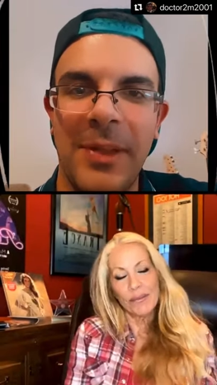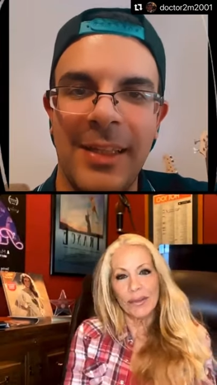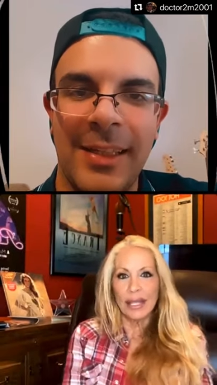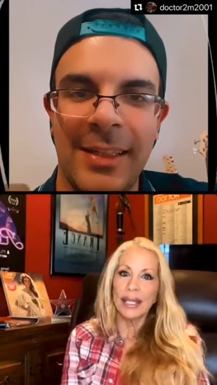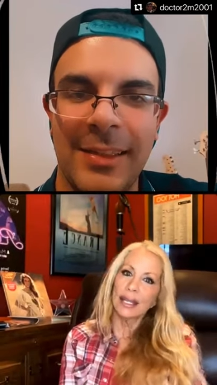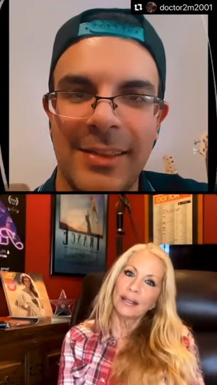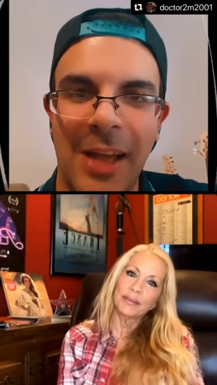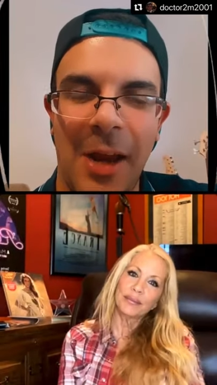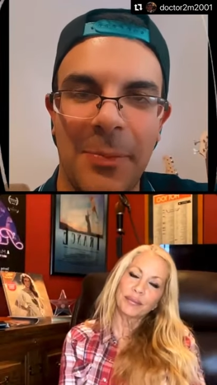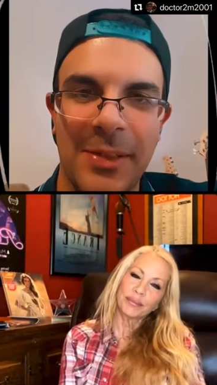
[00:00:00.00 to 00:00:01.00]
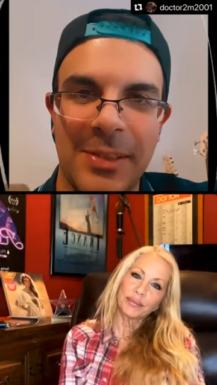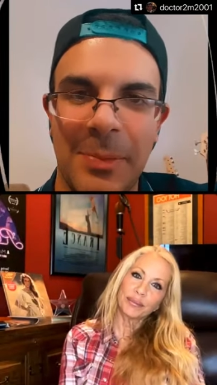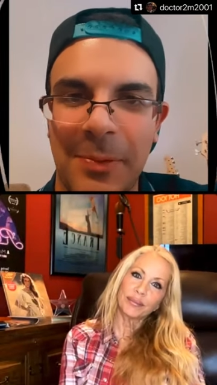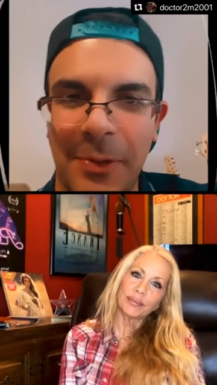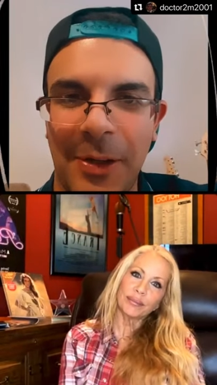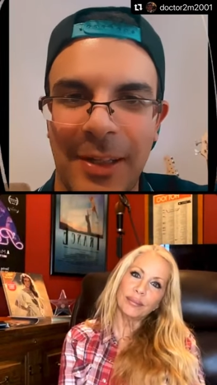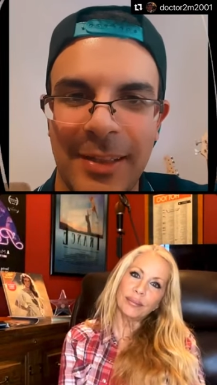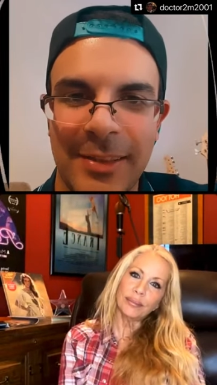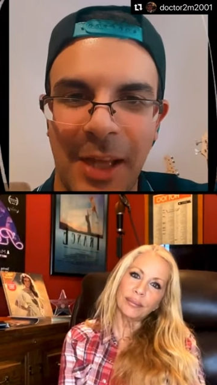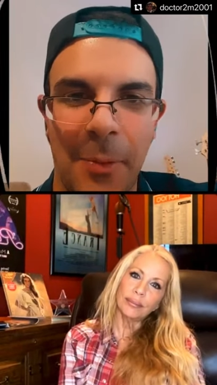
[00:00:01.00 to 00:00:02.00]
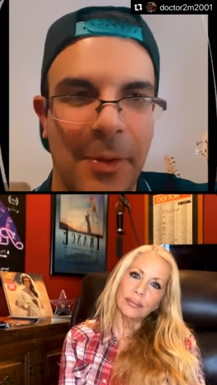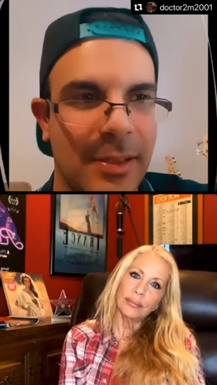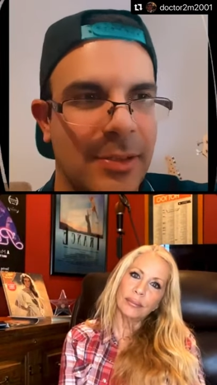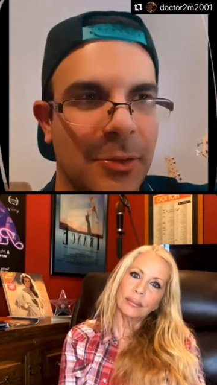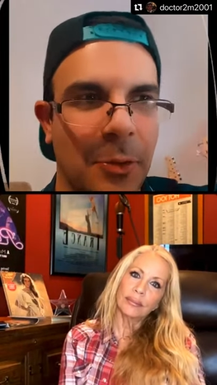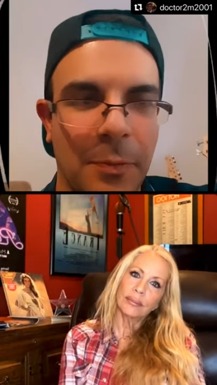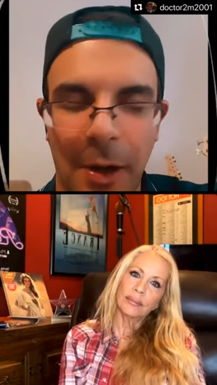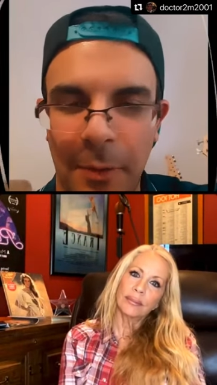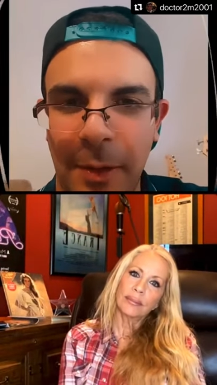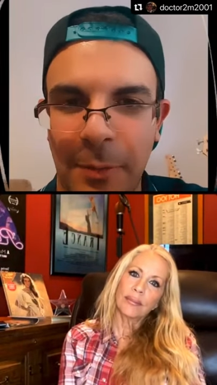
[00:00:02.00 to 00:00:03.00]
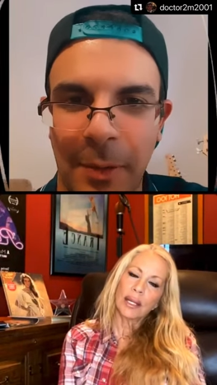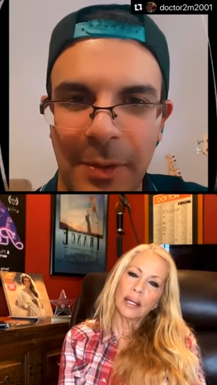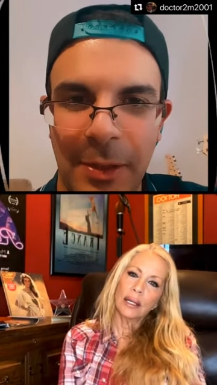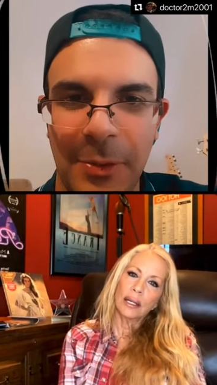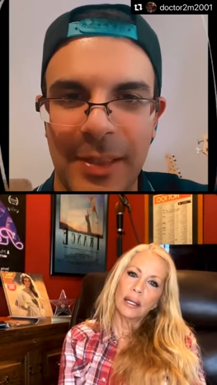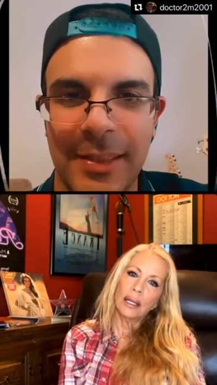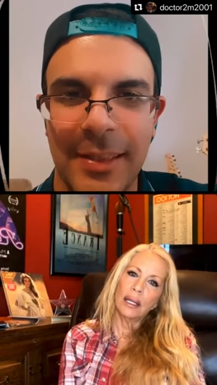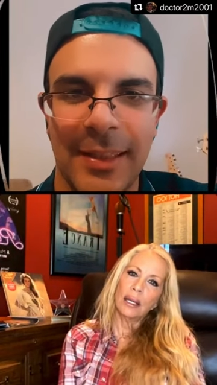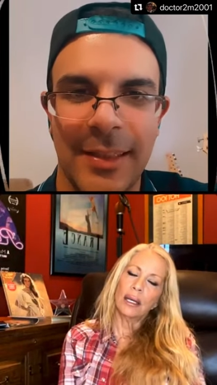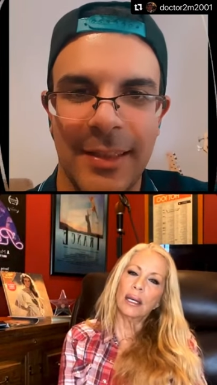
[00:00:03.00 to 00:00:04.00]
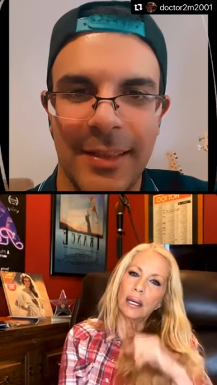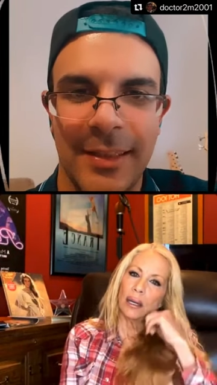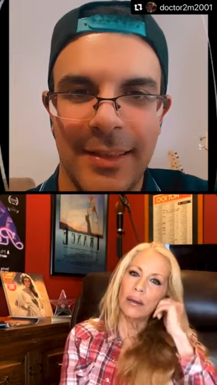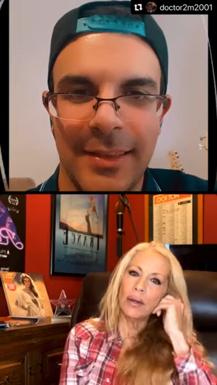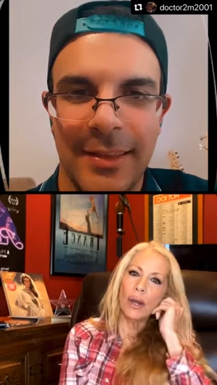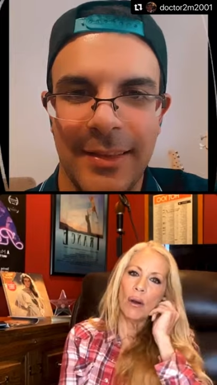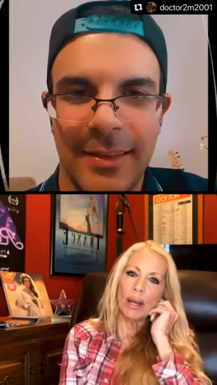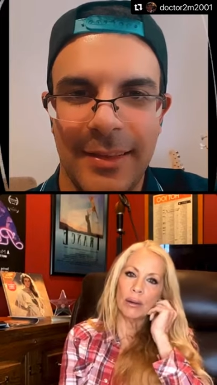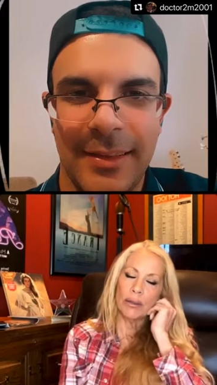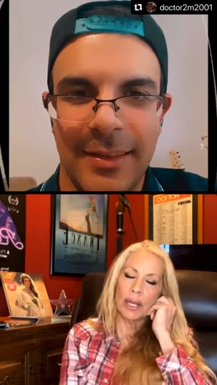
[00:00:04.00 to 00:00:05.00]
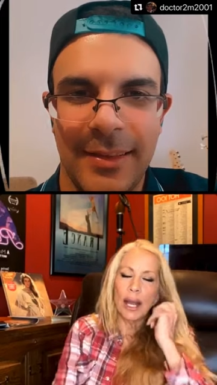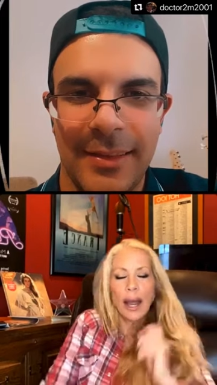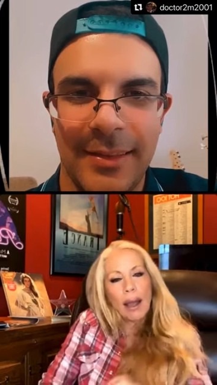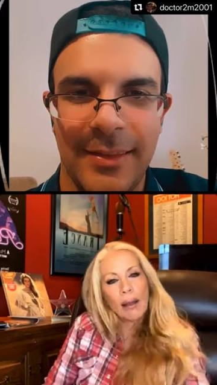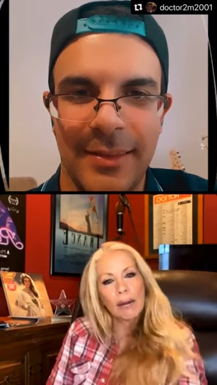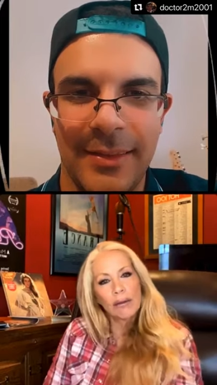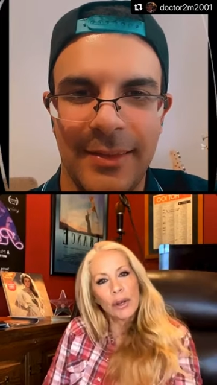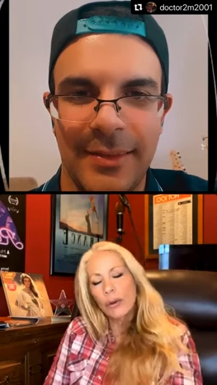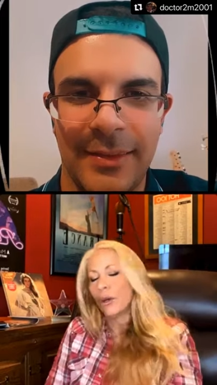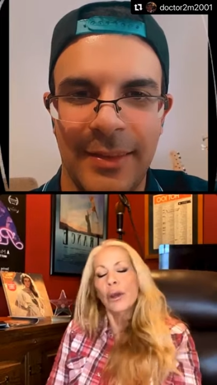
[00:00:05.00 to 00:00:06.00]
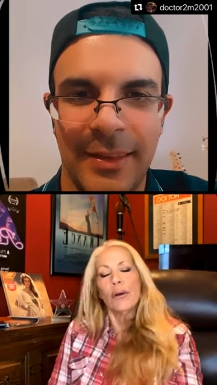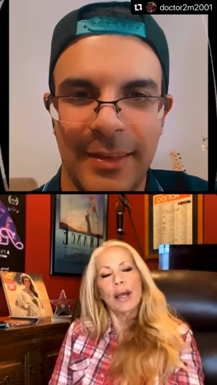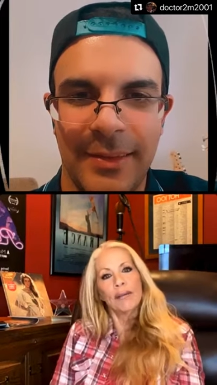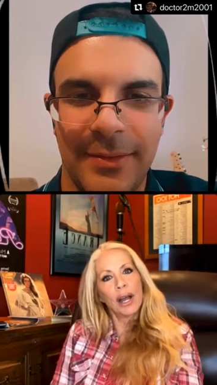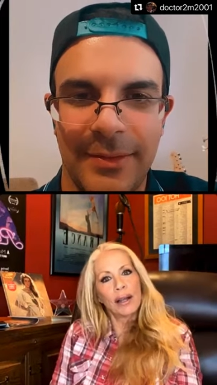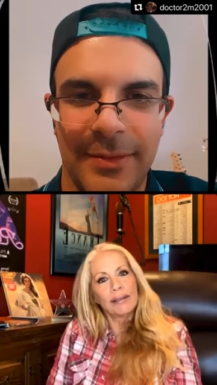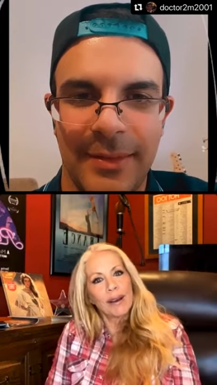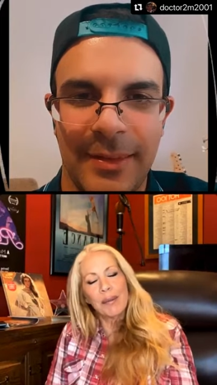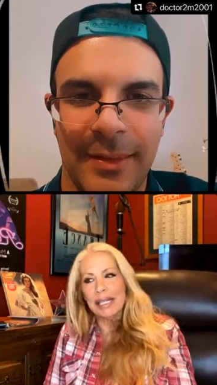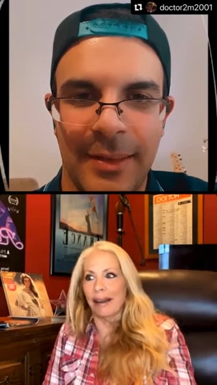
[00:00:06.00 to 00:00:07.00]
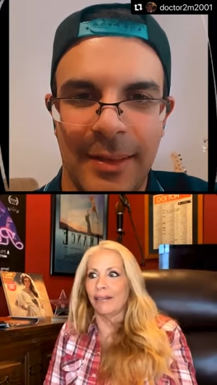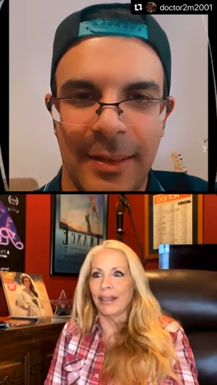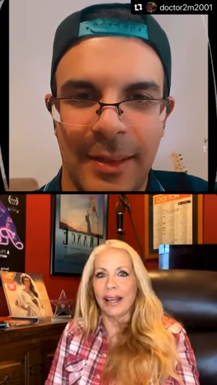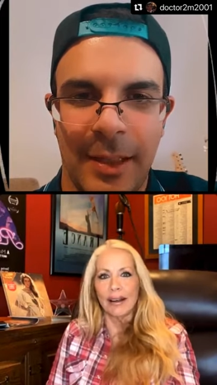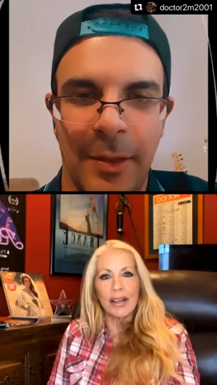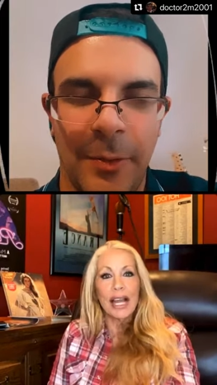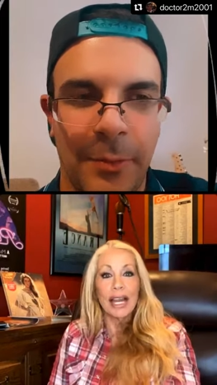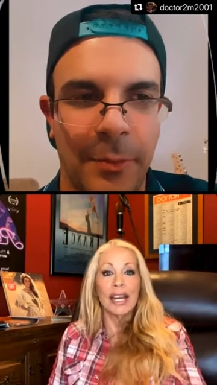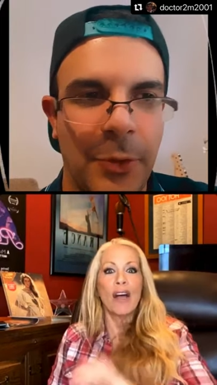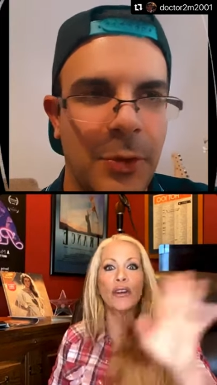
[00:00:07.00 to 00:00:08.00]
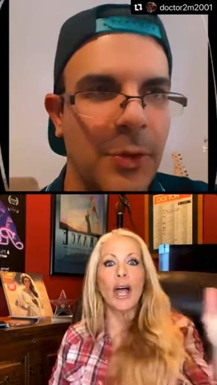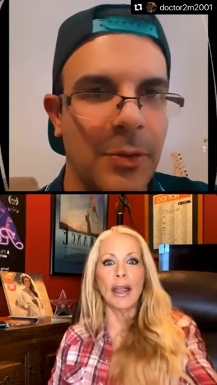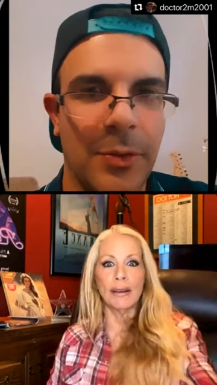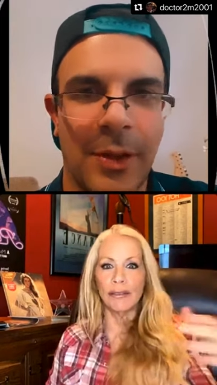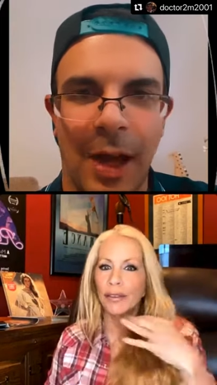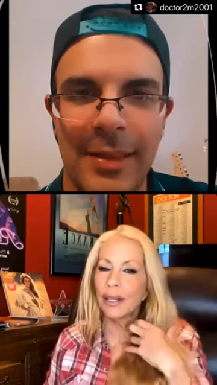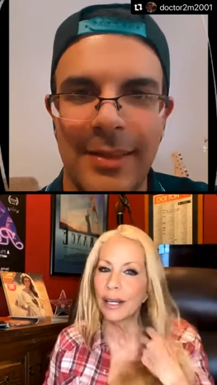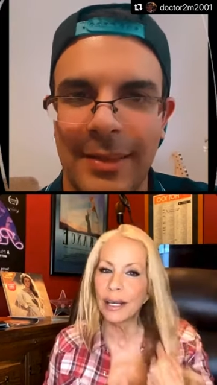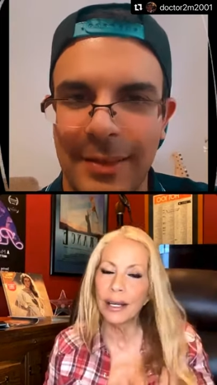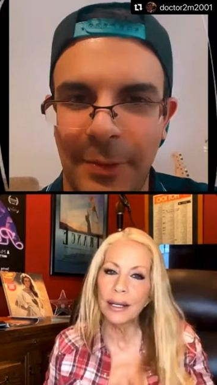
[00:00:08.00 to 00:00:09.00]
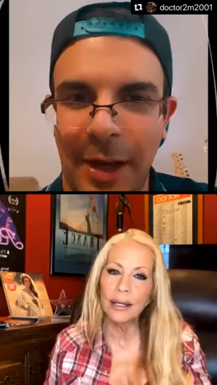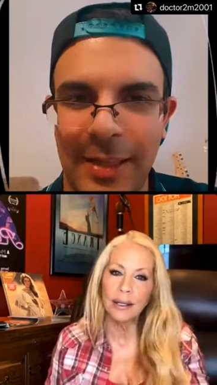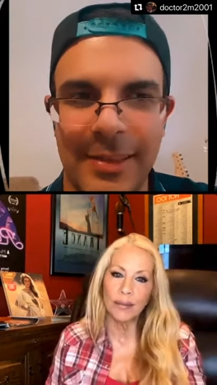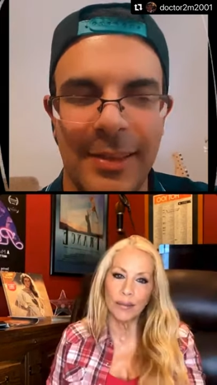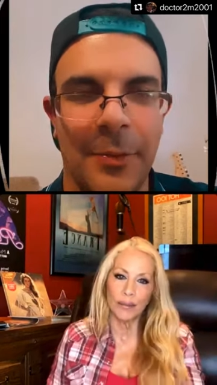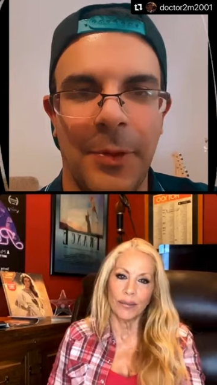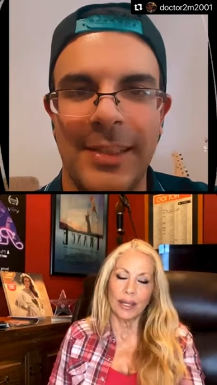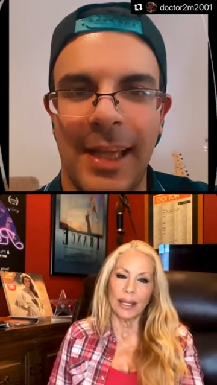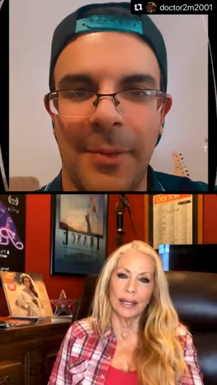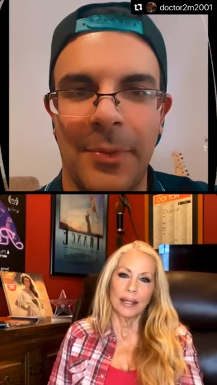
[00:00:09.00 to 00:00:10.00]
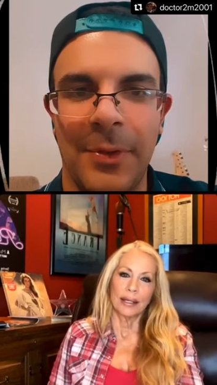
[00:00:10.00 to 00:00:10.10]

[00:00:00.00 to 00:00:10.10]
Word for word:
Speaker 1: in Cyprus before? Cyprus is so far away from the U.S.
Speaker 2: No, I don't think I have. No, no, no, I have not. I don't think I have. Oh, would you like,
Speaker 1: cons- consider, for example,